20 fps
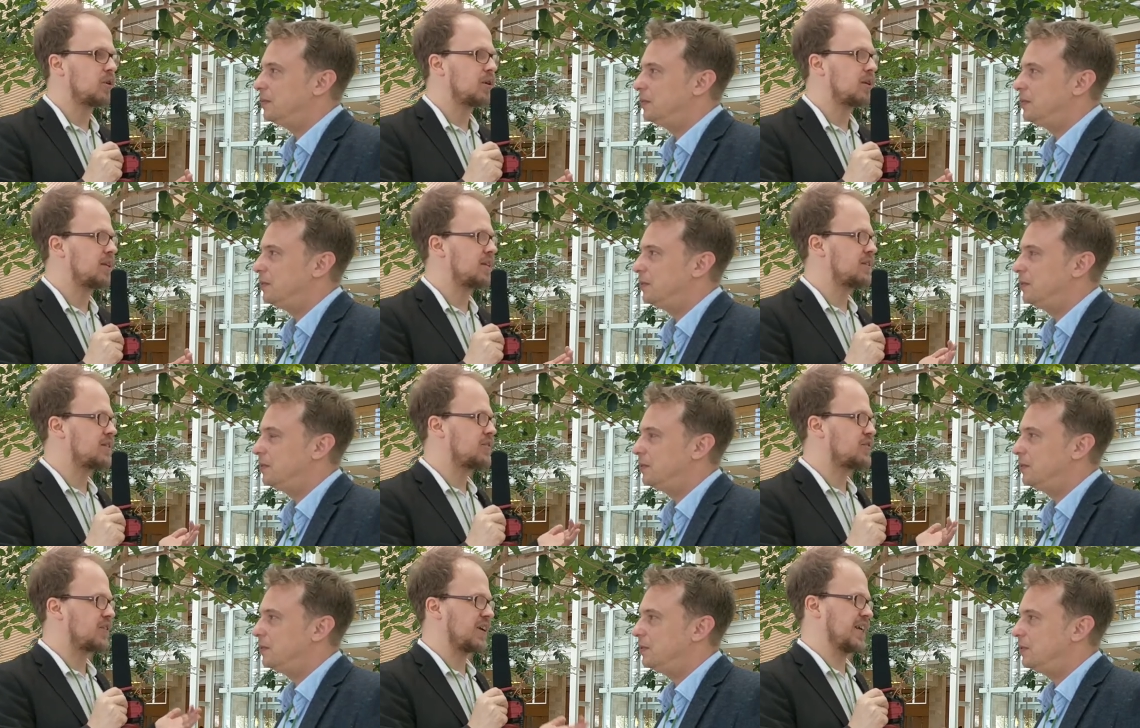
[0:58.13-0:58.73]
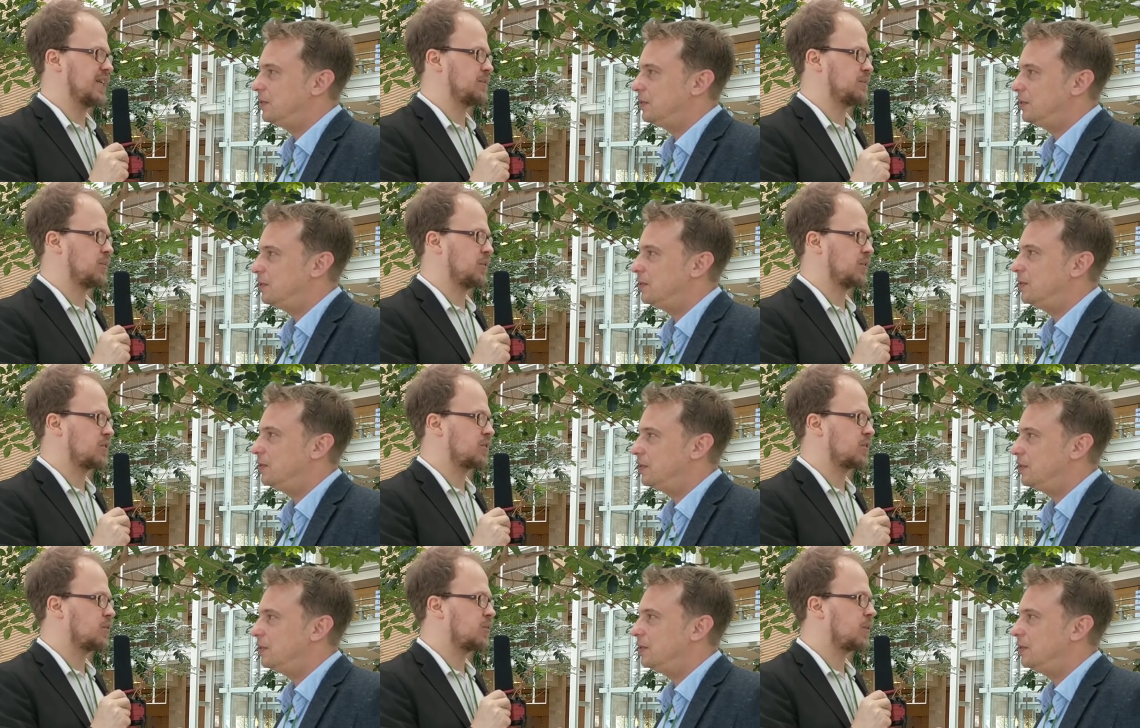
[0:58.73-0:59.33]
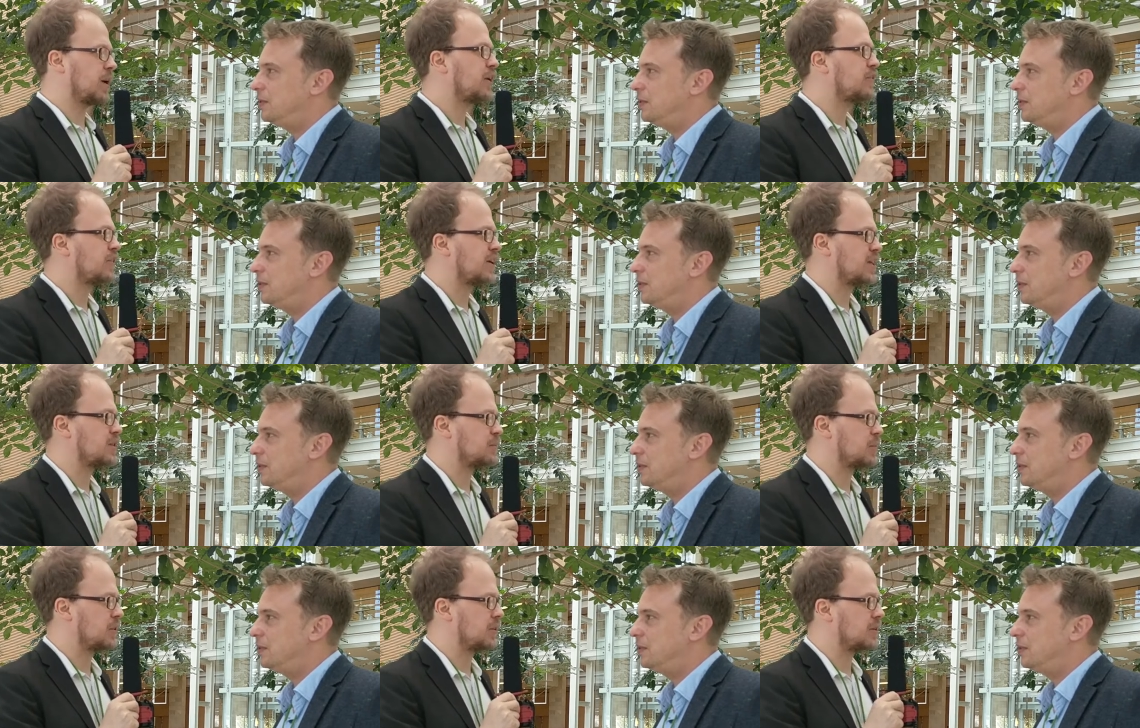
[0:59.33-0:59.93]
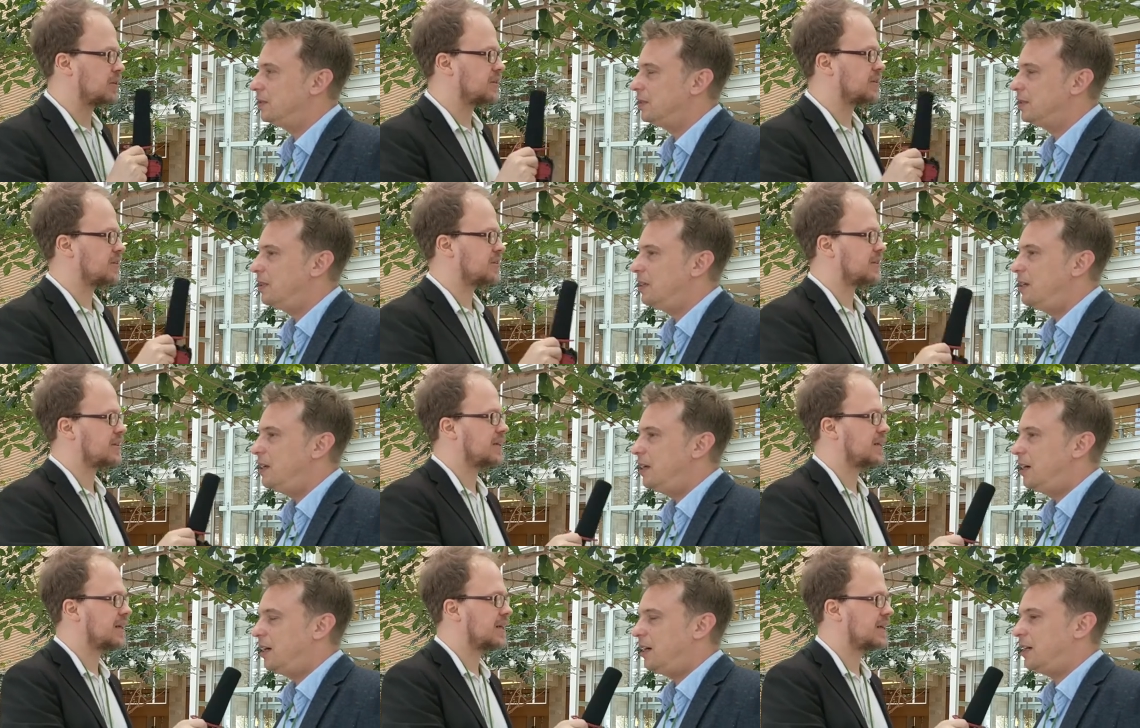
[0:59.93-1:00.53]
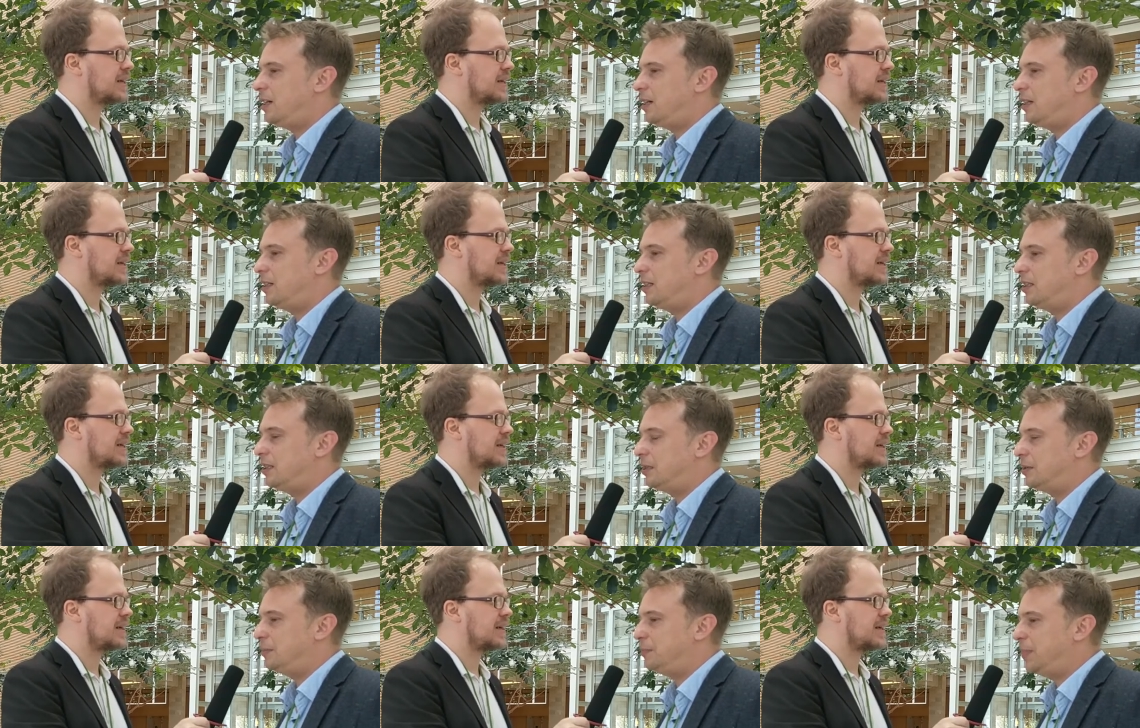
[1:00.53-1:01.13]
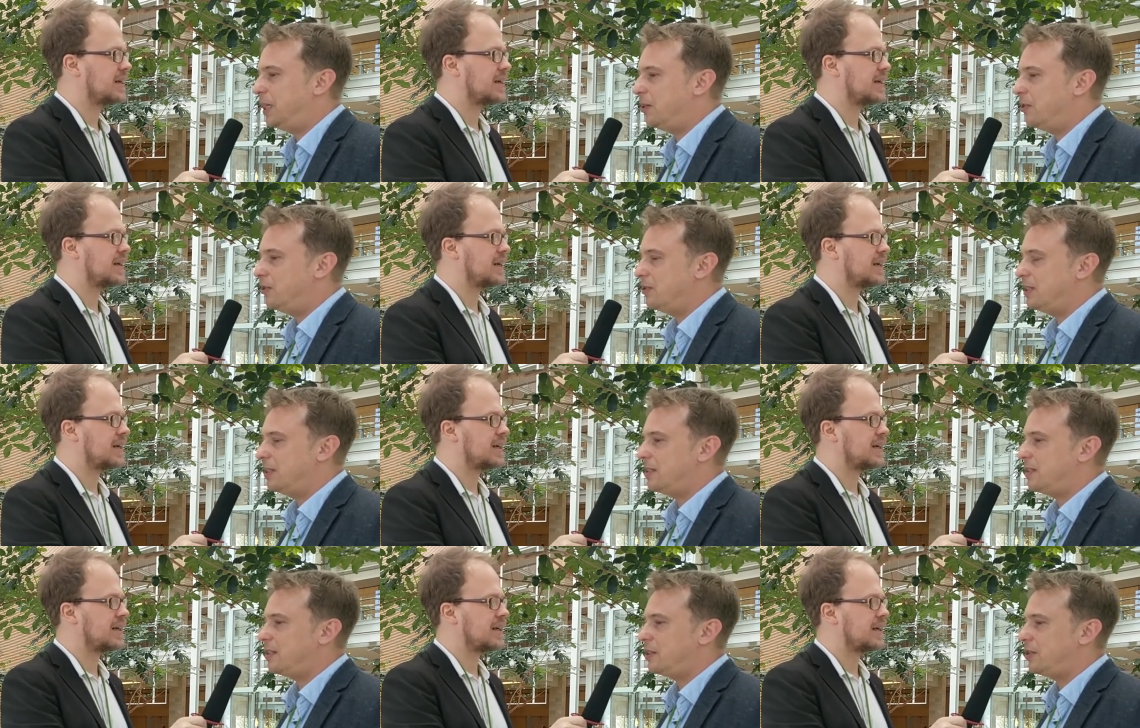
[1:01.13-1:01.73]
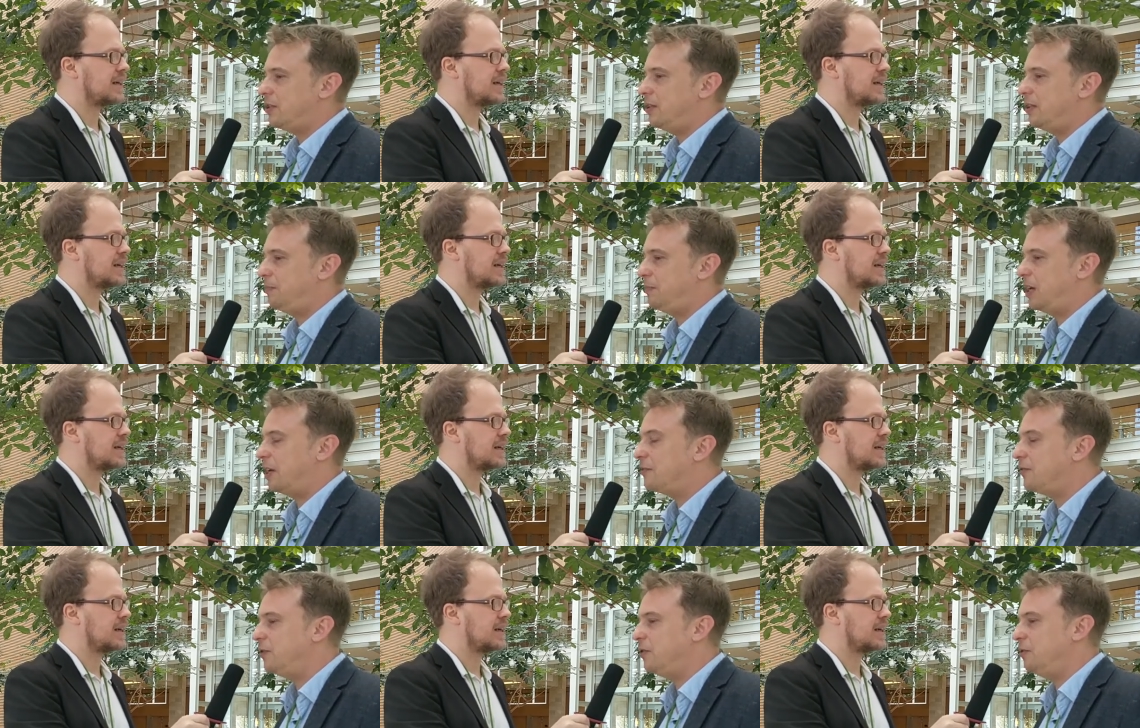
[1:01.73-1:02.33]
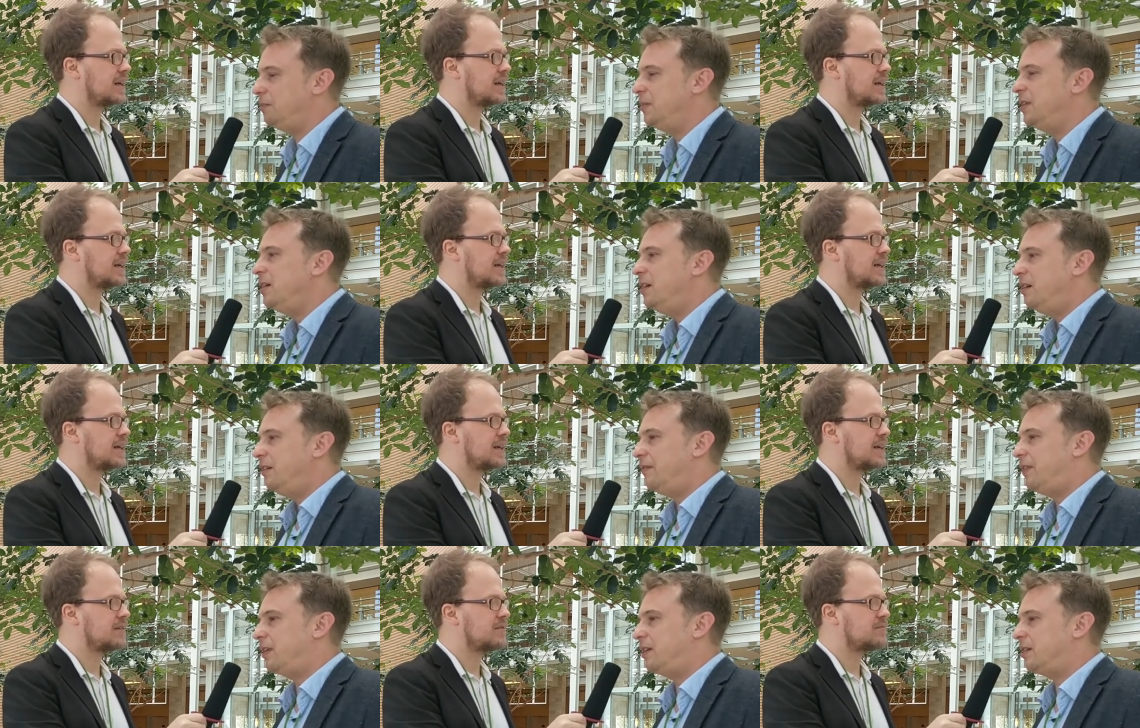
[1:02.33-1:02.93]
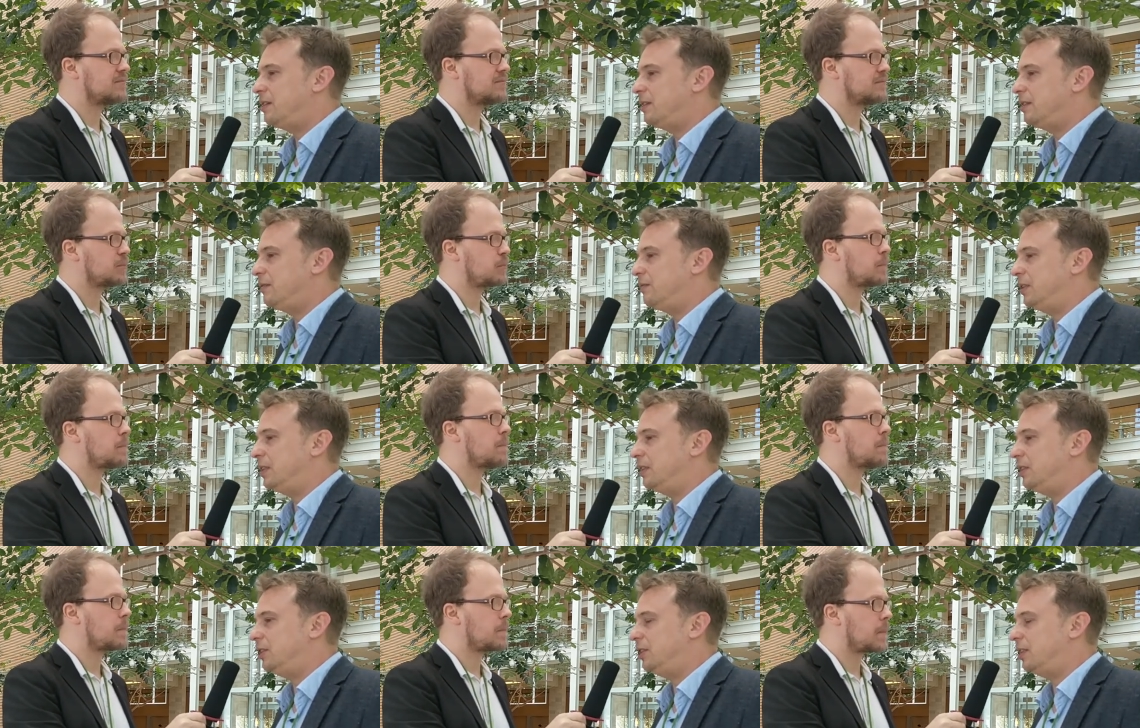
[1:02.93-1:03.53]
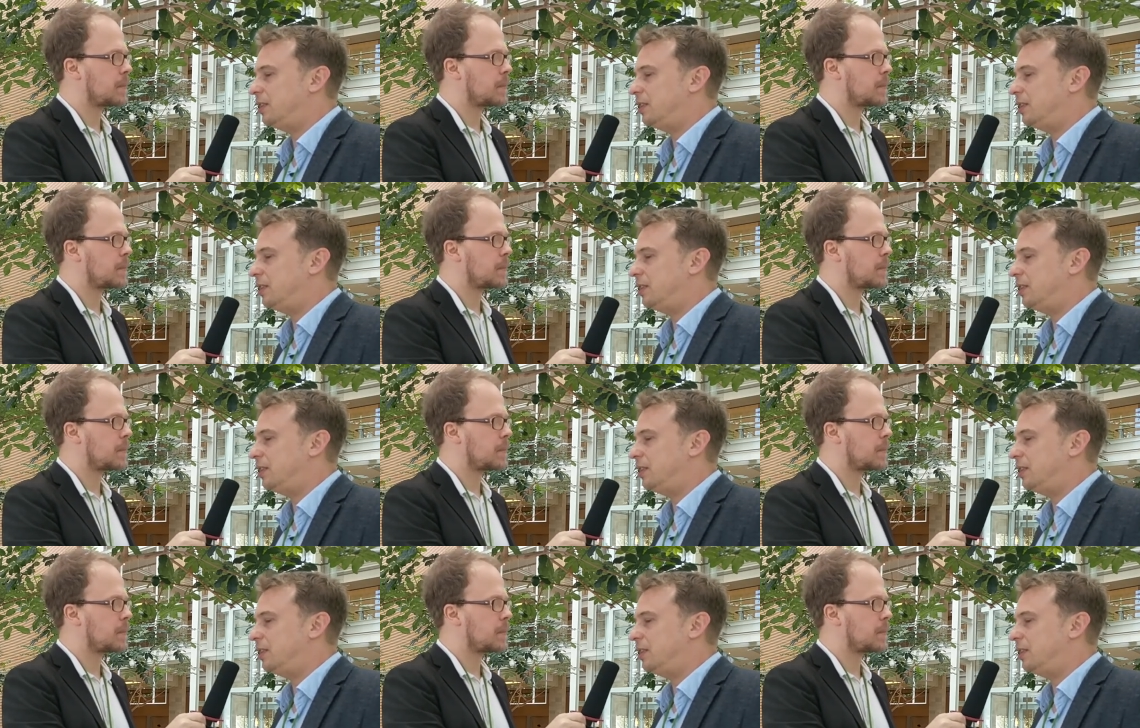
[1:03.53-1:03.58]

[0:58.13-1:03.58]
Speaker 1: one is Facebook. So, why Facebook?
Speaker 2: Uh, because this is actually a platform where which